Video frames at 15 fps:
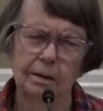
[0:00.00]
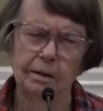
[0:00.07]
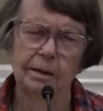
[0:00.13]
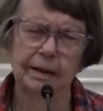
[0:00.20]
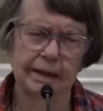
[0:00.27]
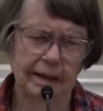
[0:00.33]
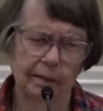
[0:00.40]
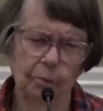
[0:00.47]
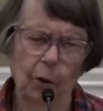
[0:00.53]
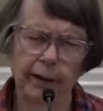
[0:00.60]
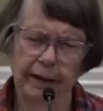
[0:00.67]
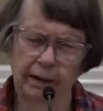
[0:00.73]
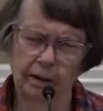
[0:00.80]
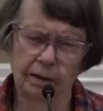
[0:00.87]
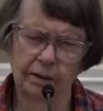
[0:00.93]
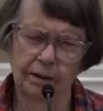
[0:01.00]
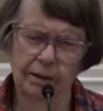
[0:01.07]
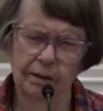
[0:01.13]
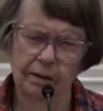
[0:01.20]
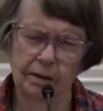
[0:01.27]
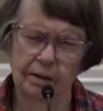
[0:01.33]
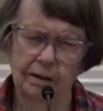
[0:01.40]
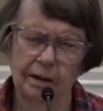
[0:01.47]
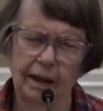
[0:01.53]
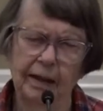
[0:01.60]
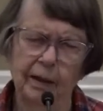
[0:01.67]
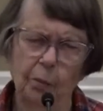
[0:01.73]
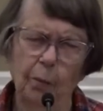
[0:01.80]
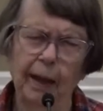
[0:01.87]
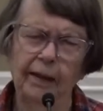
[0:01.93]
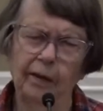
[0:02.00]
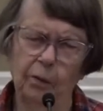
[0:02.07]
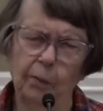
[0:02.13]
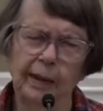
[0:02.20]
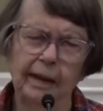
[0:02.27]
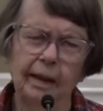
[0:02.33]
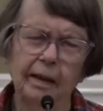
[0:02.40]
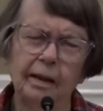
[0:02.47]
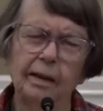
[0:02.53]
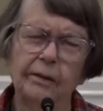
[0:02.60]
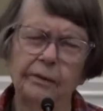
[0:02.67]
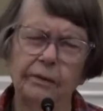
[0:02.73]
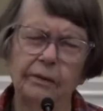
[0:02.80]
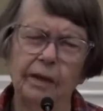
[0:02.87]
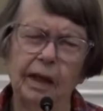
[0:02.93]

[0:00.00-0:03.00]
to someone else in the way that we live,